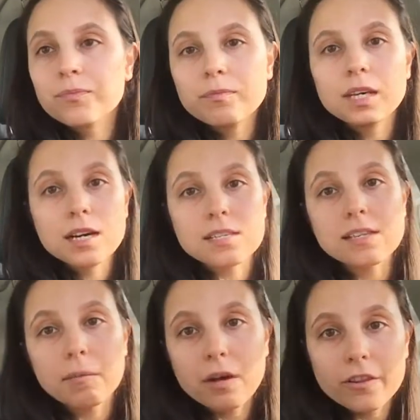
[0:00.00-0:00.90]
Because,
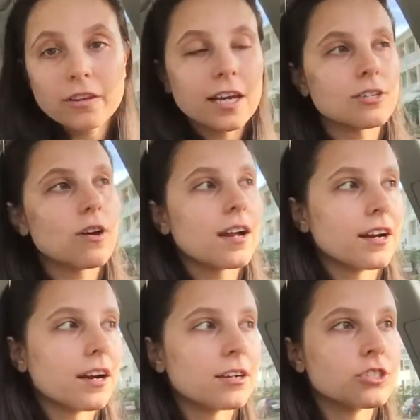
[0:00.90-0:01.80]
like mother, like
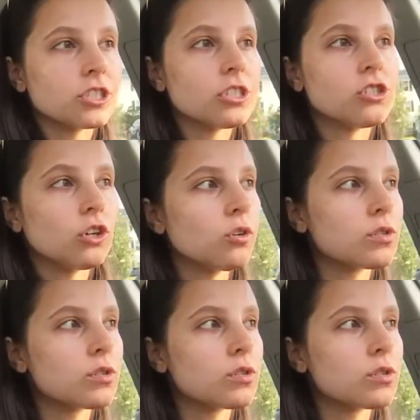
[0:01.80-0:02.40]
daughter, she too